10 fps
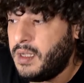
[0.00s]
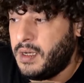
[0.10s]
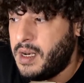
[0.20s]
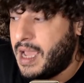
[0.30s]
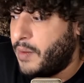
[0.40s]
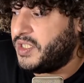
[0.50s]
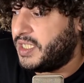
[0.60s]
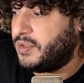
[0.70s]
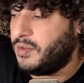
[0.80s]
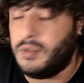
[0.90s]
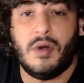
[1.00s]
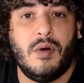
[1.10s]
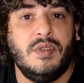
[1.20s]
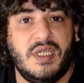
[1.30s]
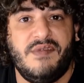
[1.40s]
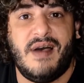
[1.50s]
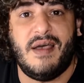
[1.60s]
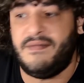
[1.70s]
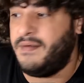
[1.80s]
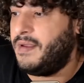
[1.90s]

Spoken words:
now we just do go d5.